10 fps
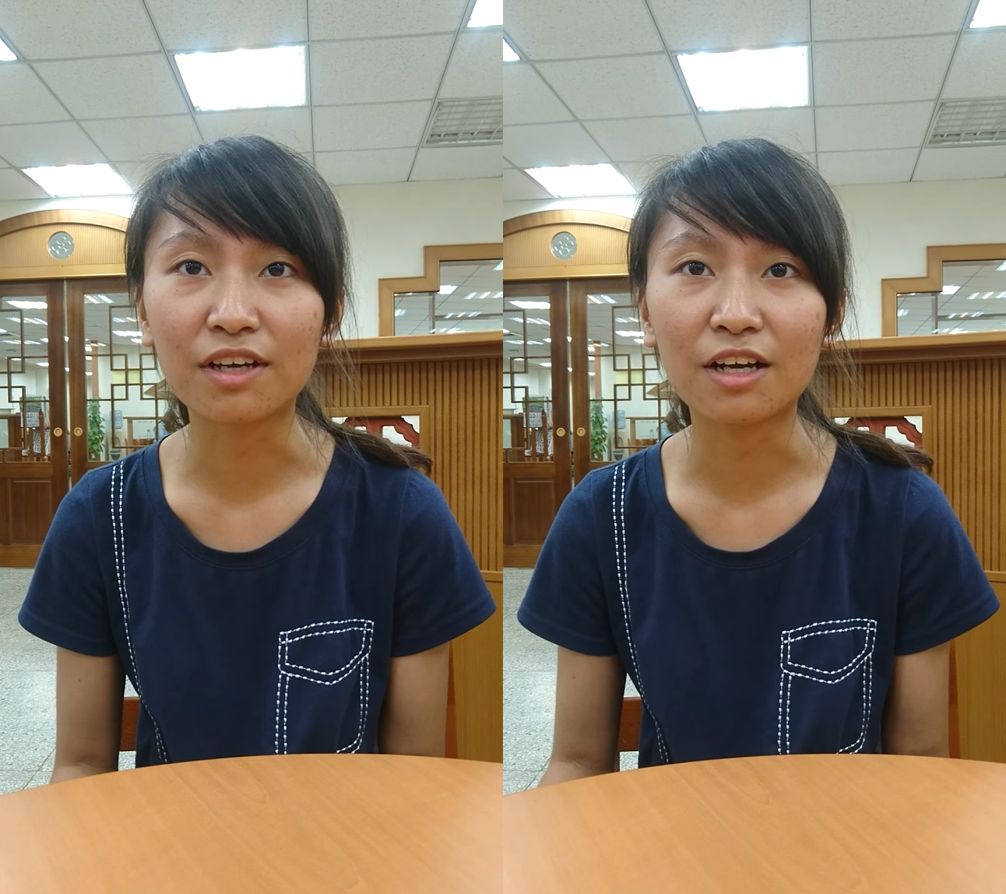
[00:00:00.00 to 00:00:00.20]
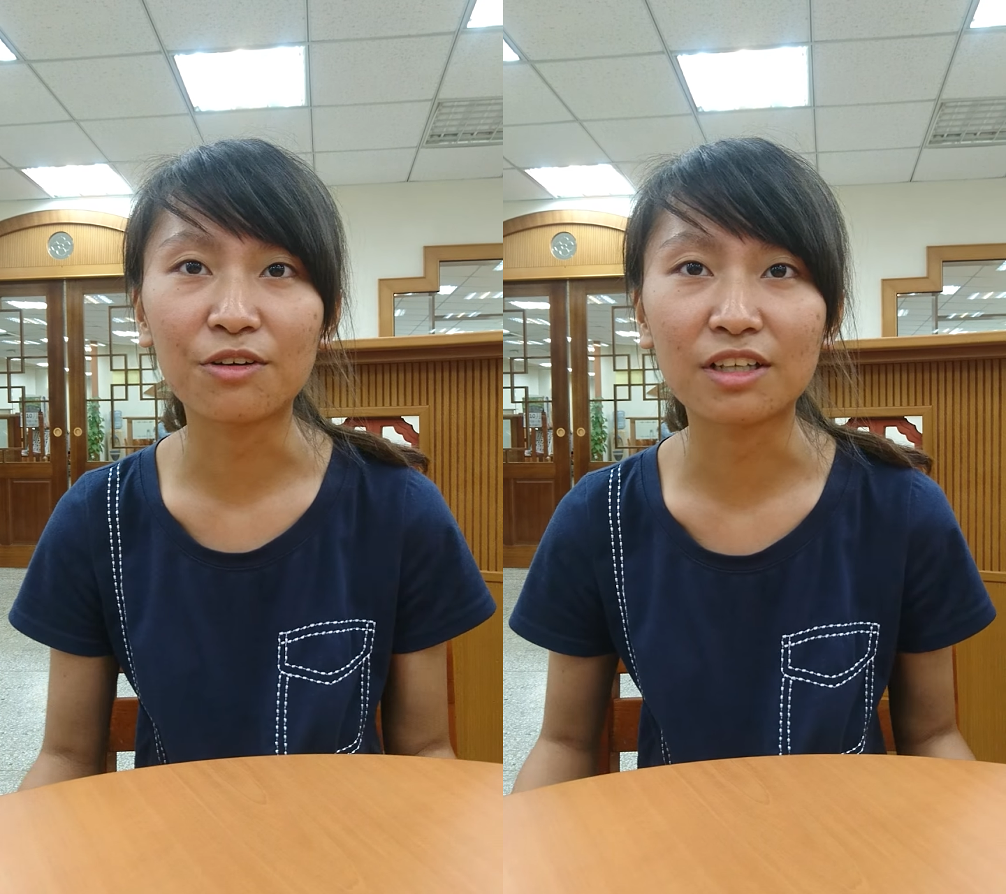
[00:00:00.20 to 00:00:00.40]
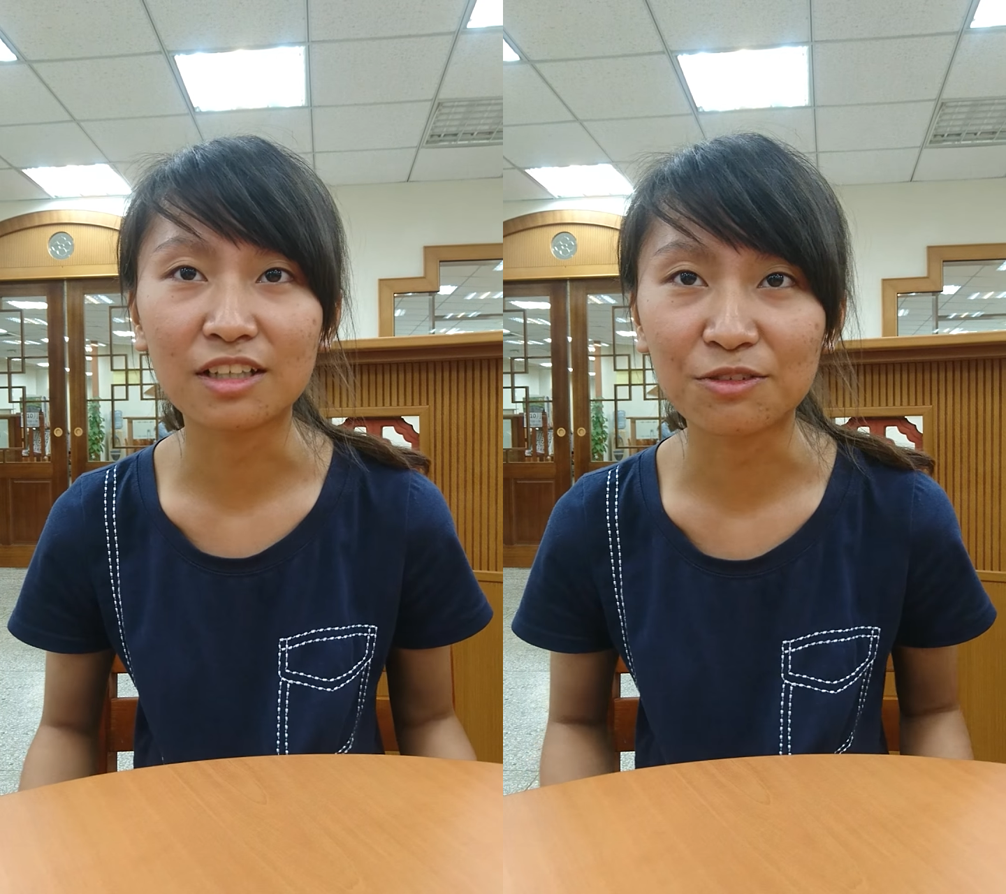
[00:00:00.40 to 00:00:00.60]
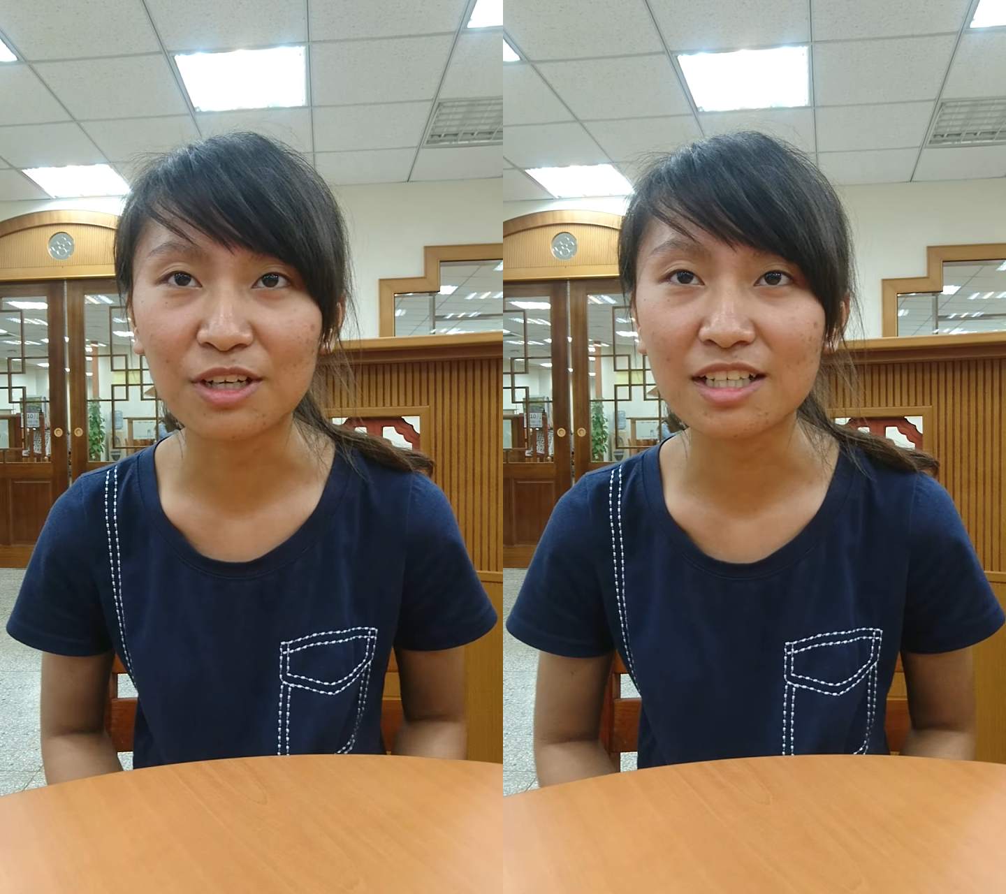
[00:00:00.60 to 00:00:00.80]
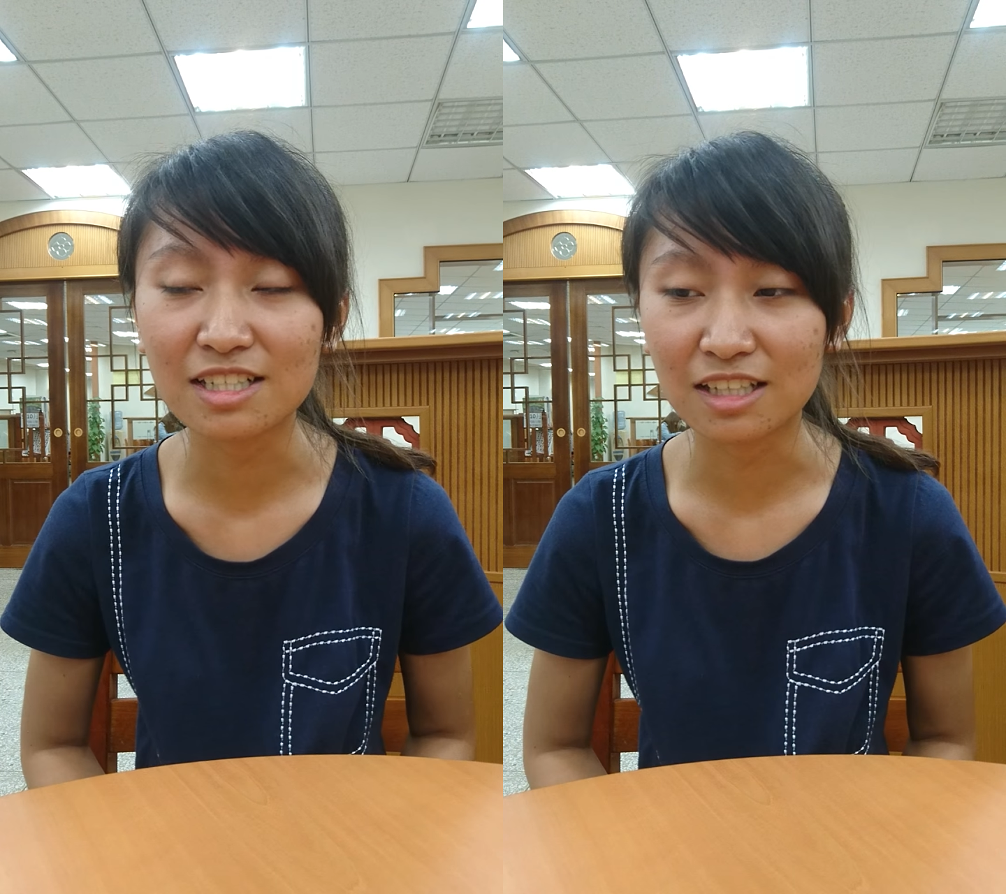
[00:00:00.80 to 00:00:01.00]

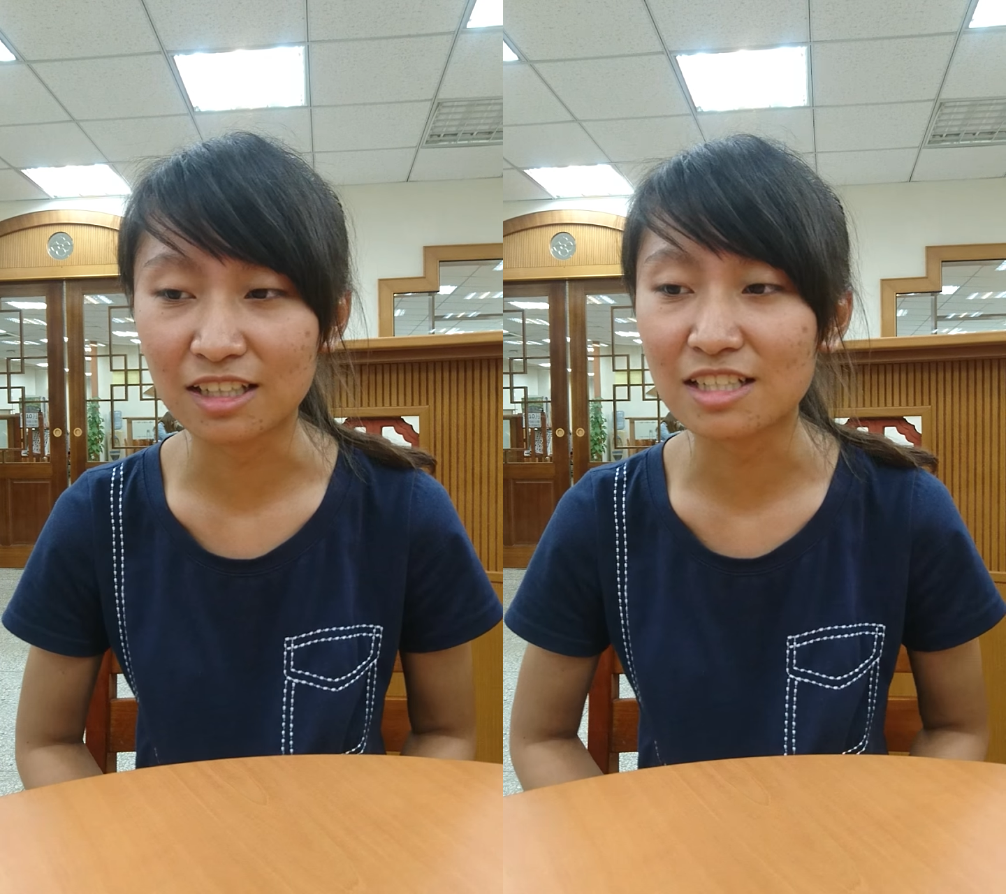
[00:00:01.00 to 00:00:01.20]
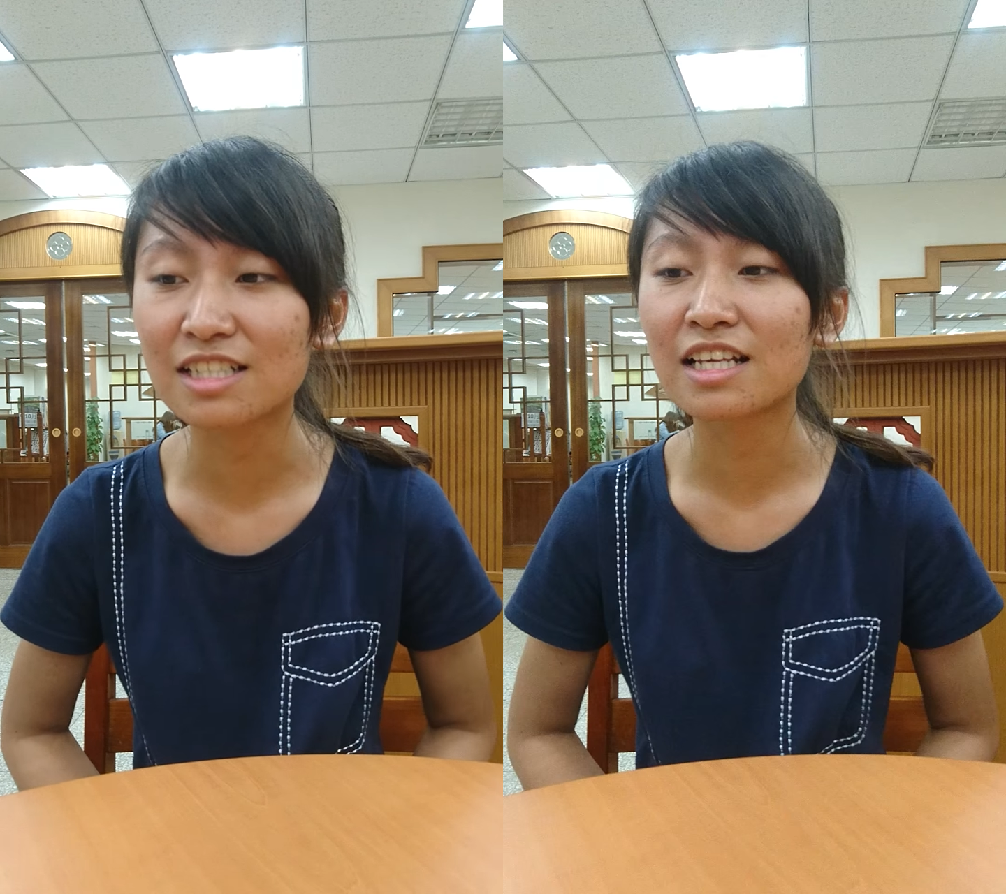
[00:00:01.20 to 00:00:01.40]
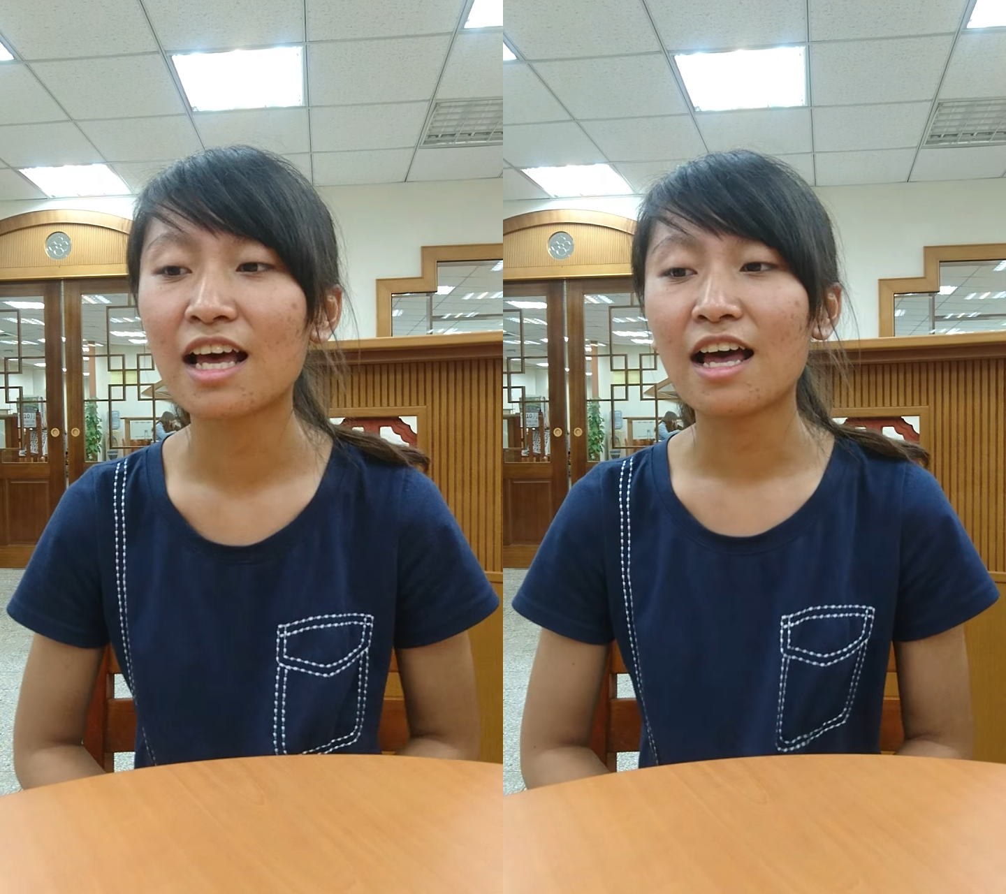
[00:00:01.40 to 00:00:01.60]
characteristics.